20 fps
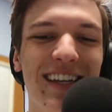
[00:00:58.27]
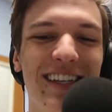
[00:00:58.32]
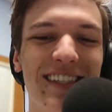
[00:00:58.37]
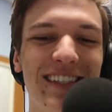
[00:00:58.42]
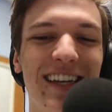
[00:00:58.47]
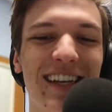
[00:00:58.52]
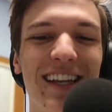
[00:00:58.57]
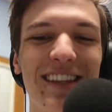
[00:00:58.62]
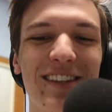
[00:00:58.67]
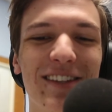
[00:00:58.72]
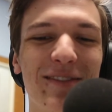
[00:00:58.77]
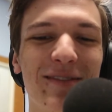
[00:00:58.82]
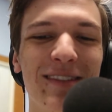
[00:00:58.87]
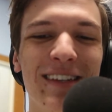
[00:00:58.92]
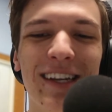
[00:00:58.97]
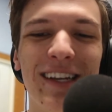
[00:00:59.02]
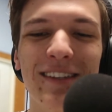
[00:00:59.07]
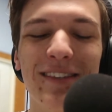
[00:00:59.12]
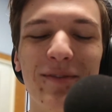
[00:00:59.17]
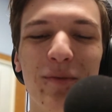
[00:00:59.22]
it's not the
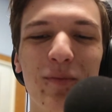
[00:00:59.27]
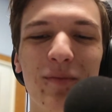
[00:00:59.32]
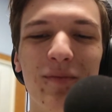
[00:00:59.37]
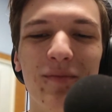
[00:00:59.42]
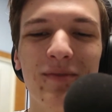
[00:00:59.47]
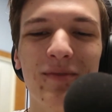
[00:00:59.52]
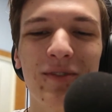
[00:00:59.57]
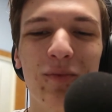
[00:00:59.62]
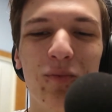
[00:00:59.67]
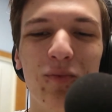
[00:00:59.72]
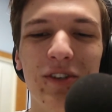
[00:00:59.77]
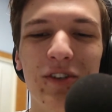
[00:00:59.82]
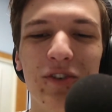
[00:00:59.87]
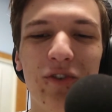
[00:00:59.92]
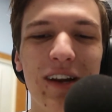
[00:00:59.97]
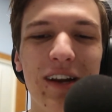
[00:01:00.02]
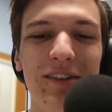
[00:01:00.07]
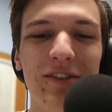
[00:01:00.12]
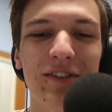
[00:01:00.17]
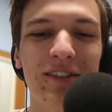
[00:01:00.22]
not the
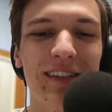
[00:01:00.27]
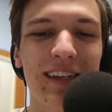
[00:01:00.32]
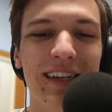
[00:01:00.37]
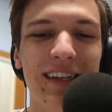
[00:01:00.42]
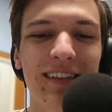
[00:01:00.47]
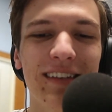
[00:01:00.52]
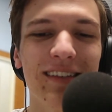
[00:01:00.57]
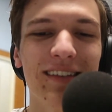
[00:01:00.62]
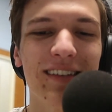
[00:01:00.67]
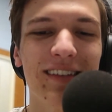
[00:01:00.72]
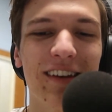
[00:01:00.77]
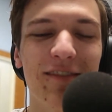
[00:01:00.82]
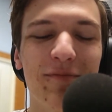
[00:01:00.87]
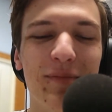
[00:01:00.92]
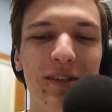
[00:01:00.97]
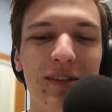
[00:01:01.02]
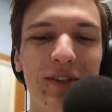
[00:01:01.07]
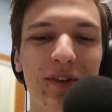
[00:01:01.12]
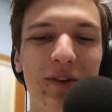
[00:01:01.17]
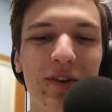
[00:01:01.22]
strangest thing I've
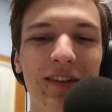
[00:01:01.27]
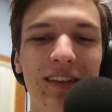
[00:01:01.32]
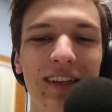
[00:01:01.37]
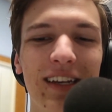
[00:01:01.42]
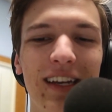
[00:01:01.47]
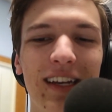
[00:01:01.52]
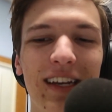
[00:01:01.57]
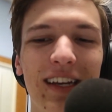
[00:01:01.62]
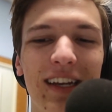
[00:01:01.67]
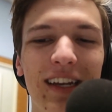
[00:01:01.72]
been told.